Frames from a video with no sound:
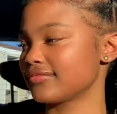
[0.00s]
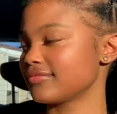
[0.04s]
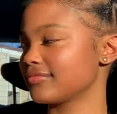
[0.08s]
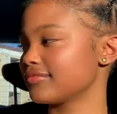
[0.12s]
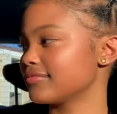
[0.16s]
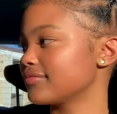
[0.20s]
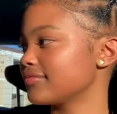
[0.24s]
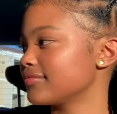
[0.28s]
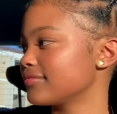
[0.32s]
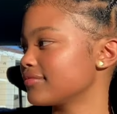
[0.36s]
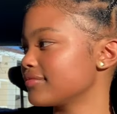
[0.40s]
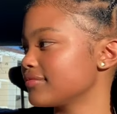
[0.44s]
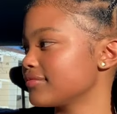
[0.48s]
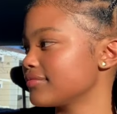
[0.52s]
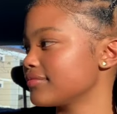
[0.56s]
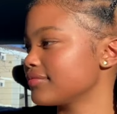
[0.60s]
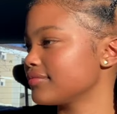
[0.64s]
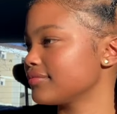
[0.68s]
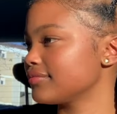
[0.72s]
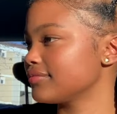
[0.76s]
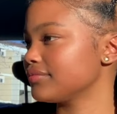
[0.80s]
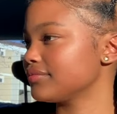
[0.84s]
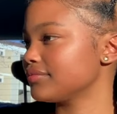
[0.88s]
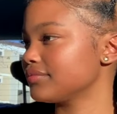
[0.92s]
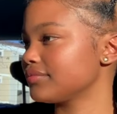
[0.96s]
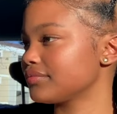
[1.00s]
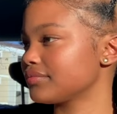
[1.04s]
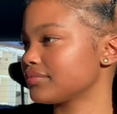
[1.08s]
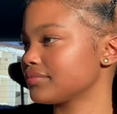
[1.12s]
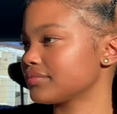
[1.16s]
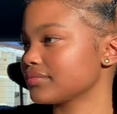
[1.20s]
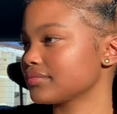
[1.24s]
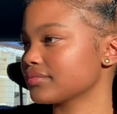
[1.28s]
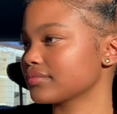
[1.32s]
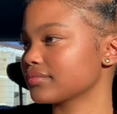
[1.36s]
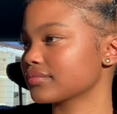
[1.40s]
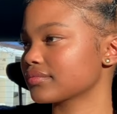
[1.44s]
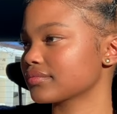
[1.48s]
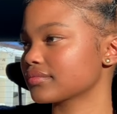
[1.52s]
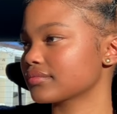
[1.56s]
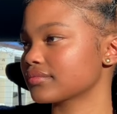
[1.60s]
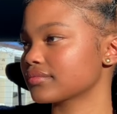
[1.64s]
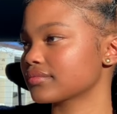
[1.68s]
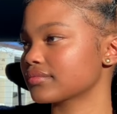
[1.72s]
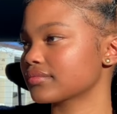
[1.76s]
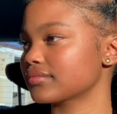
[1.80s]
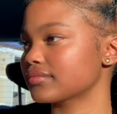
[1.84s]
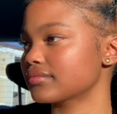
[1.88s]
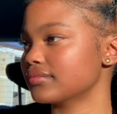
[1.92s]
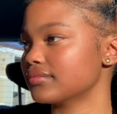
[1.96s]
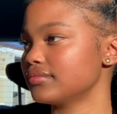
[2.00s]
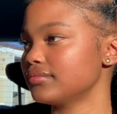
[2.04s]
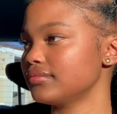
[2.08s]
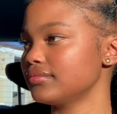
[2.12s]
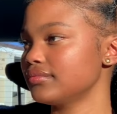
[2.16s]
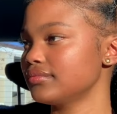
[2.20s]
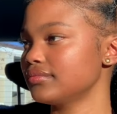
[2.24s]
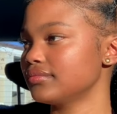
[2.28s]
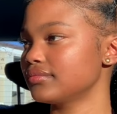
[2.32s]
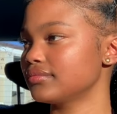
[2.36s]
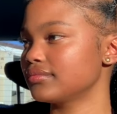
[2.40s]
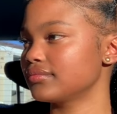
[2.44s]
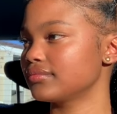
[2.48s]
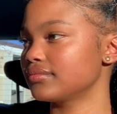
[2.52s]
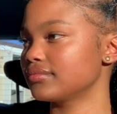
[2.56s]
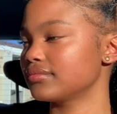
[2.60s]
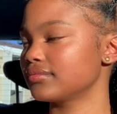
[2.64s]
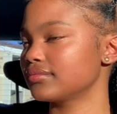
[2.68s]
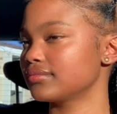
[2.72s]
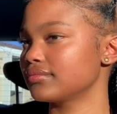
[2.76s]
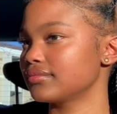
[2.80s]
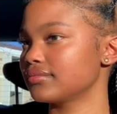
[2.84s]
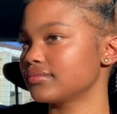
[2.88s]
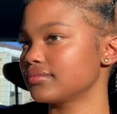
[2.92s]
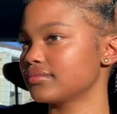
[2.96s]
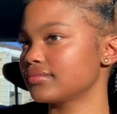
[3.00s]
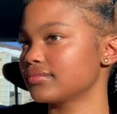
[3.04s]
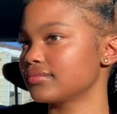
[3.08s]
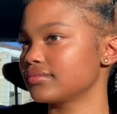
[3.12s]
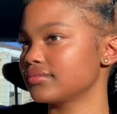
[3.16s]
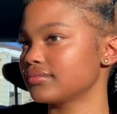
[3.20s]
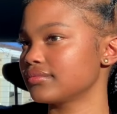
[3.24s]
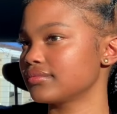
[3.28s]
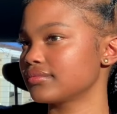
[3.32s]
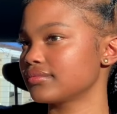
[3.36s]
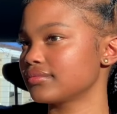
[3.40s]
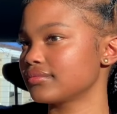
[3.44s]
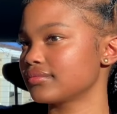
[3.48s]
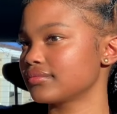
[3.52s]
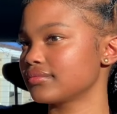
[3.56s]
This person isn't speaking.